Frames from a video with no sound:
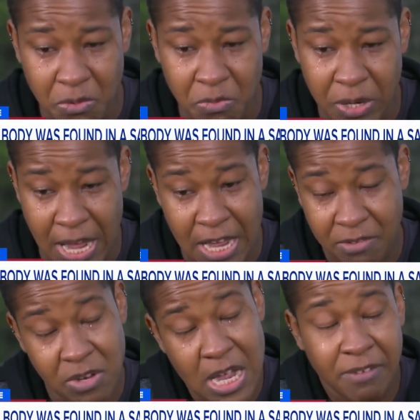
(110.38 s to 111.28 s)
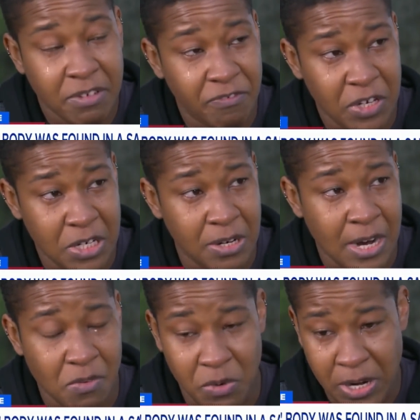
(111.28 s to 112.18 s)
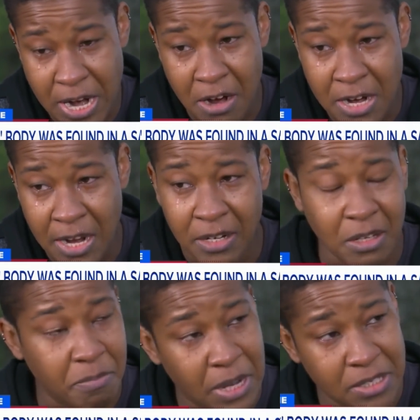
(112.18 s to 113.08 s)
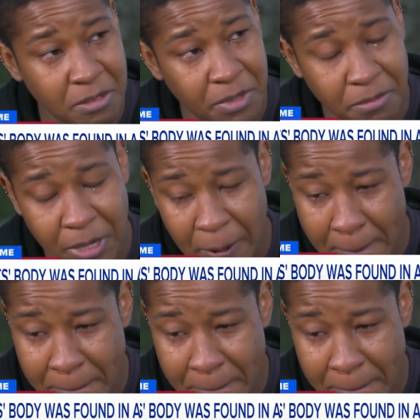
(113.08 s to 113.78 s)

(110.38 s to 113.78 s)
we ha- we have to figure out where Arianna could possibly be.